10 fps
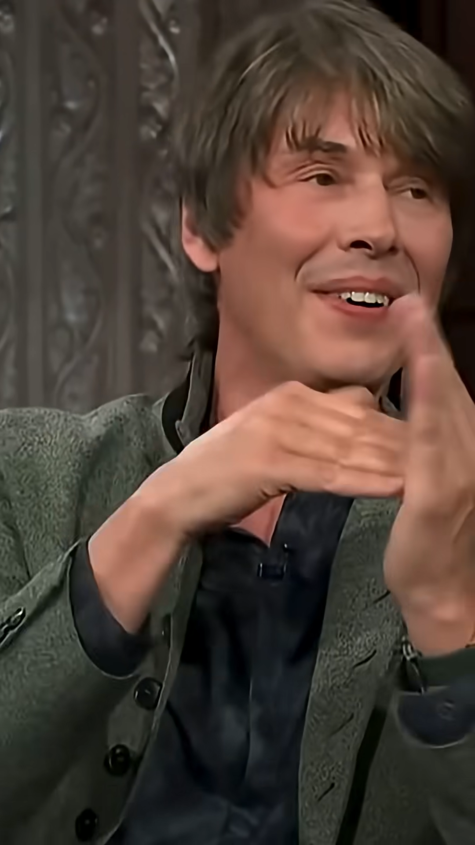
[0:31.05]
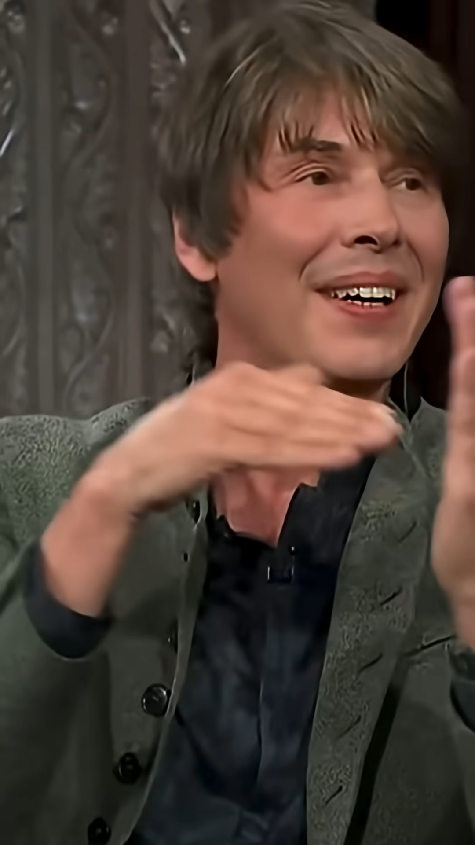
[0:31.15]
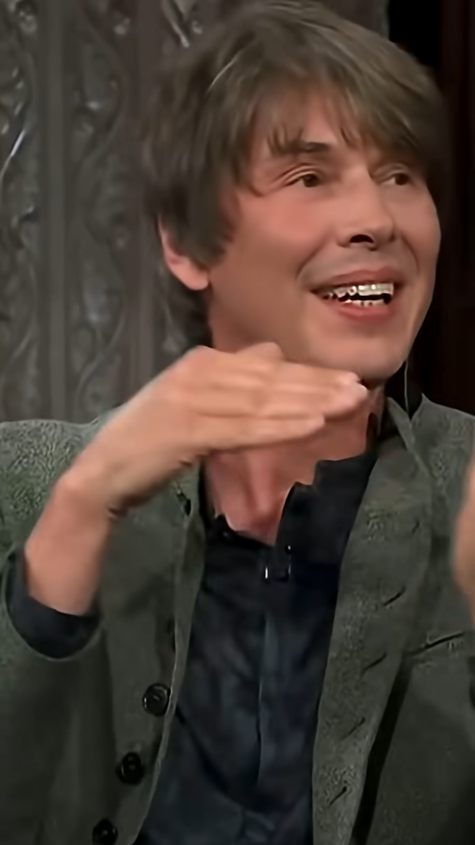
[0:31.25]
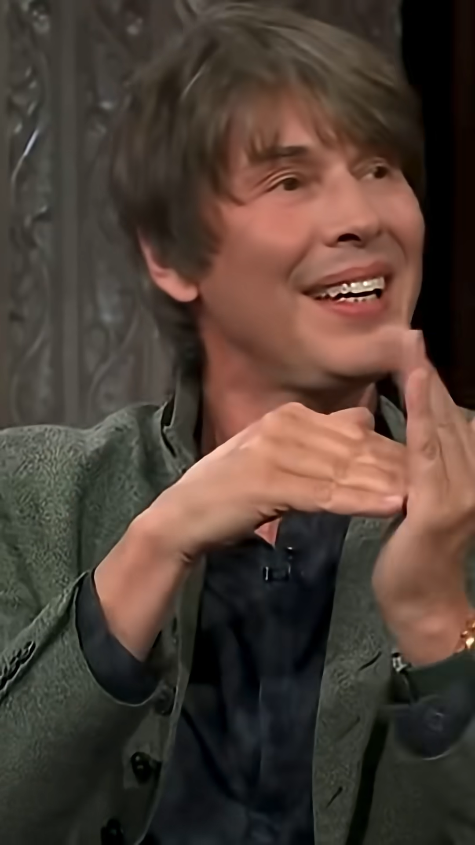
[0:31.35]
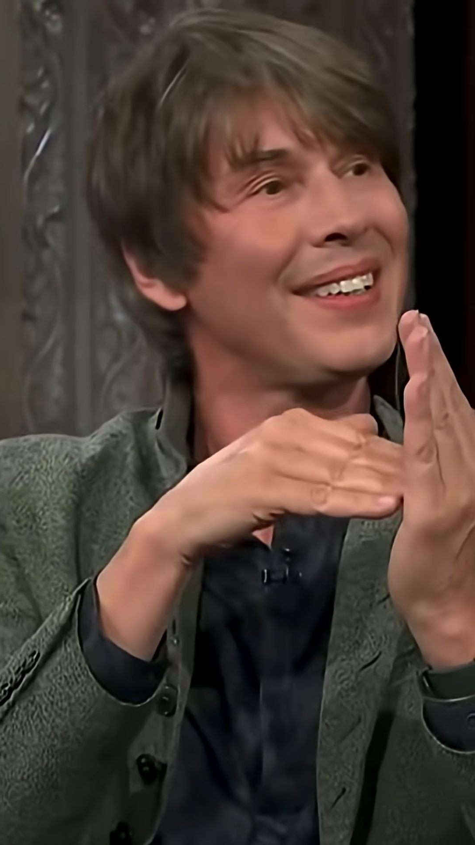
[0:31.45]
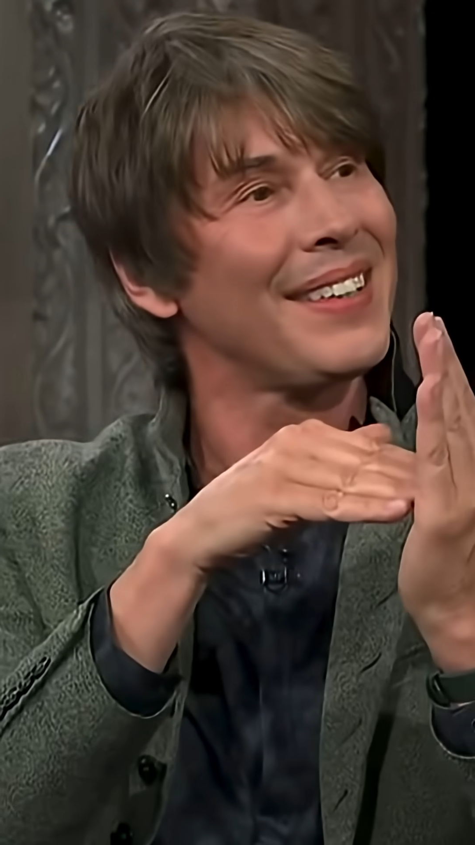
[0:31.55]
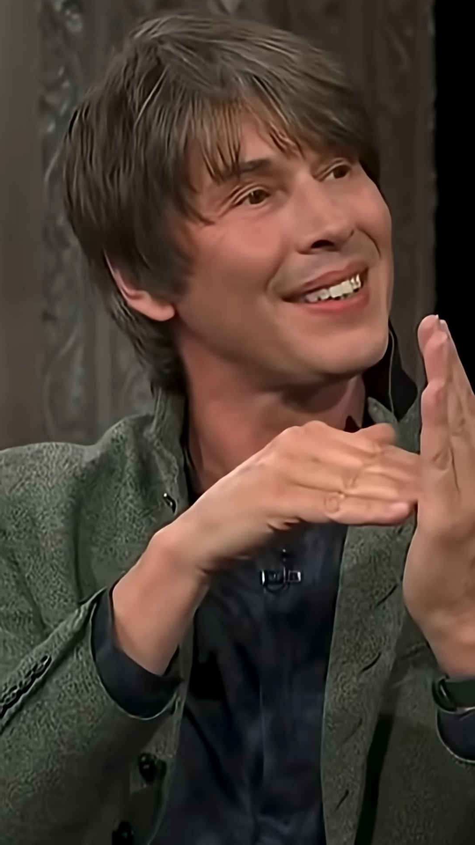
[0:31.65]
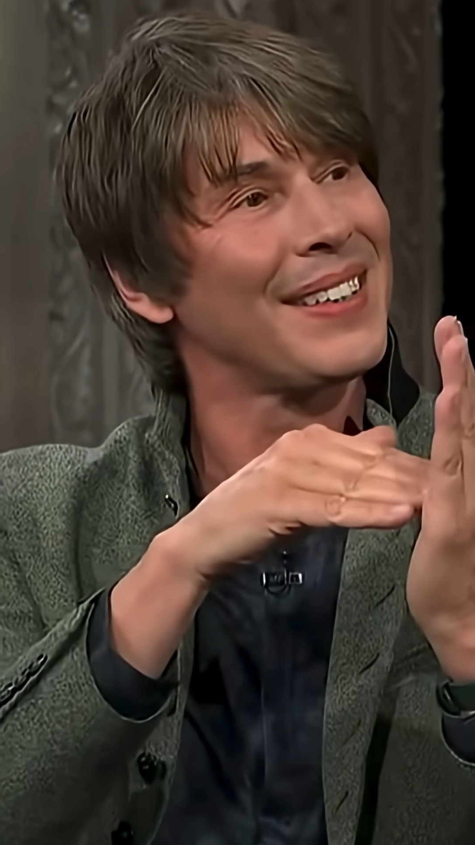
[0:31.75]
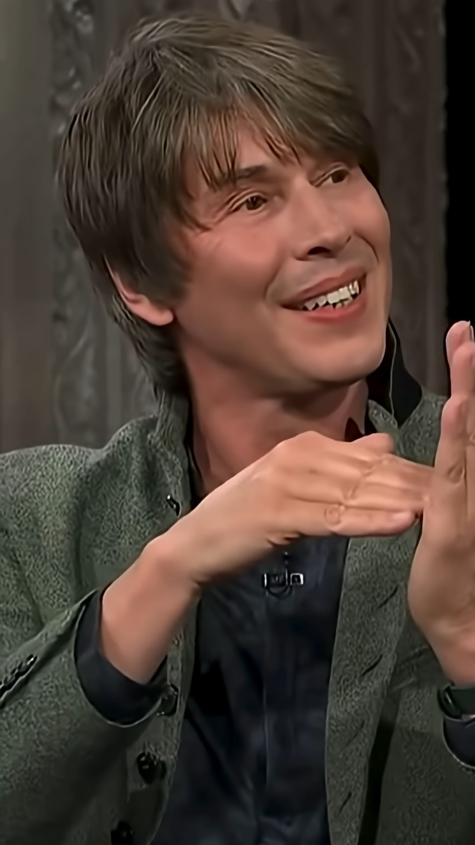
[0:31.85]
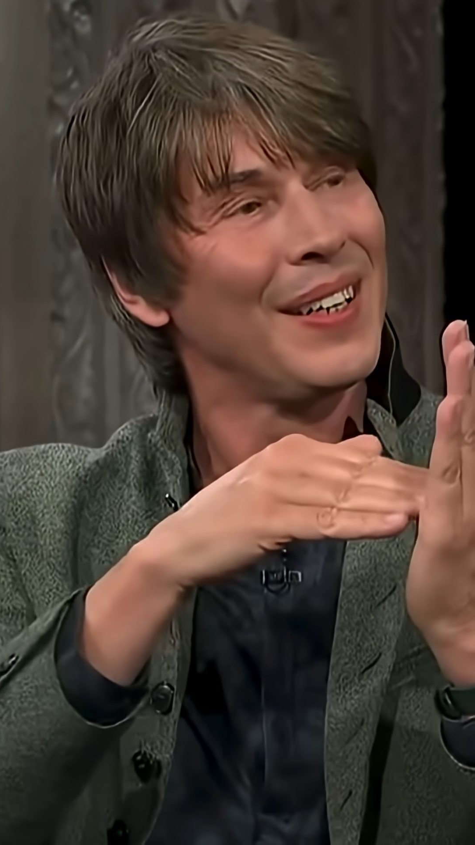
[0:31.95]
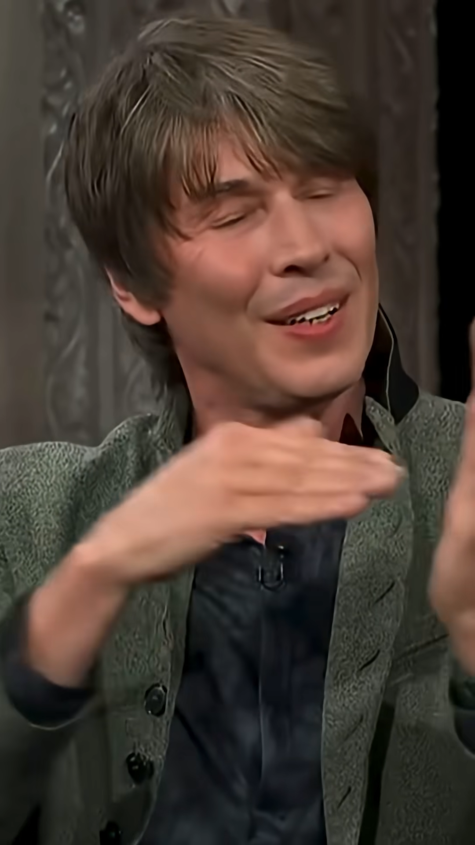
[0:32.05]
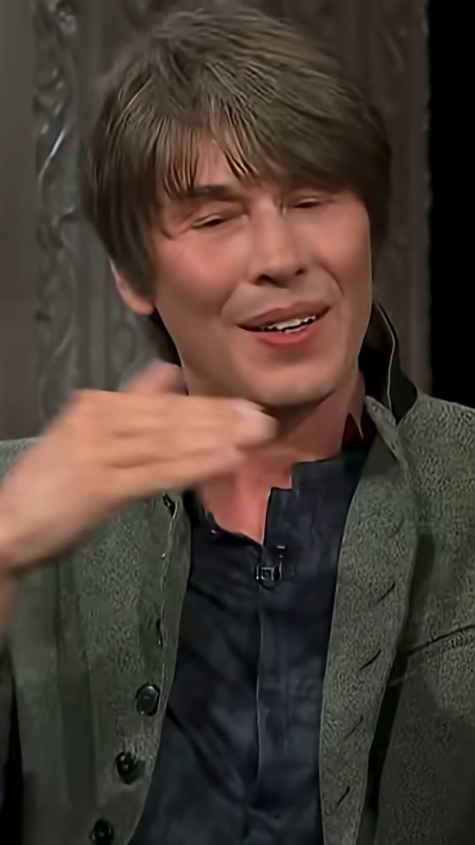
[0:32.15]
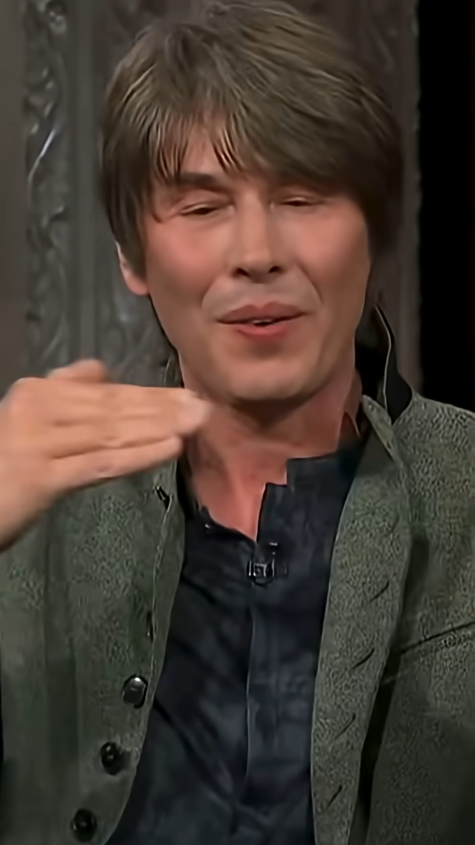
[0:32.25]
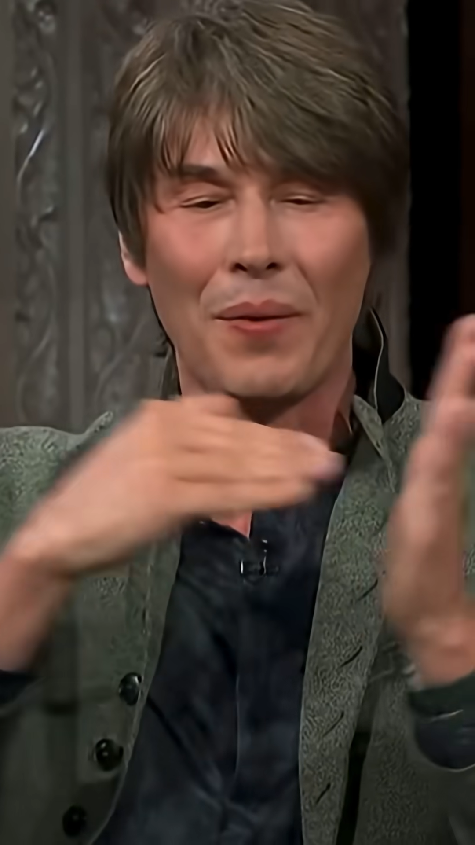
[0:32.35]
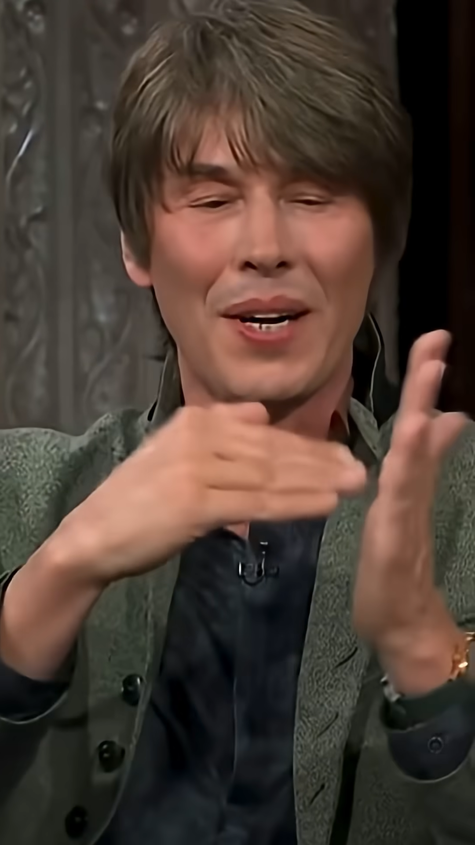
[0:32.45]
ideas
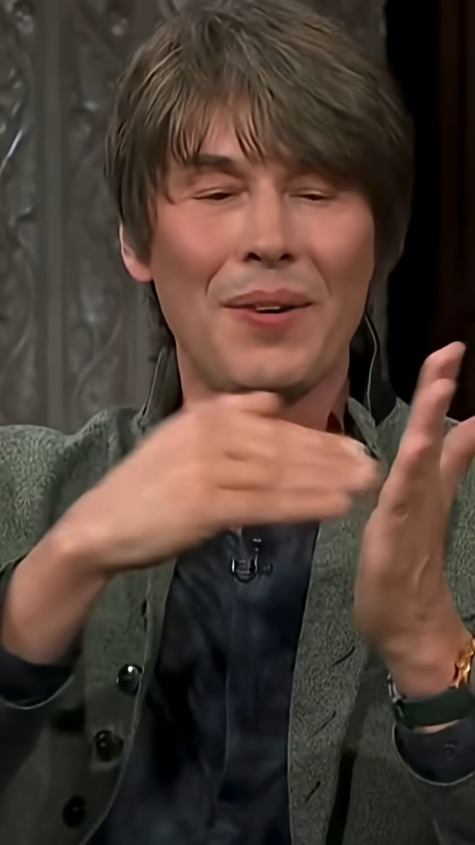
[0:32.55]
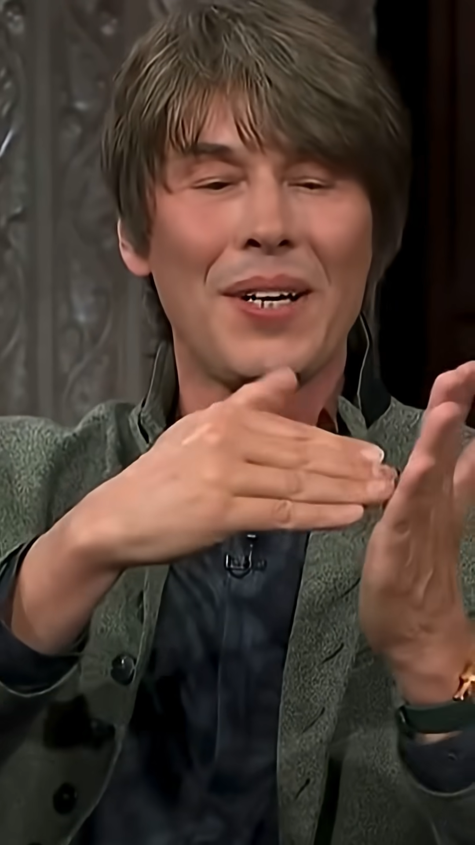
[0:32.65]
when you,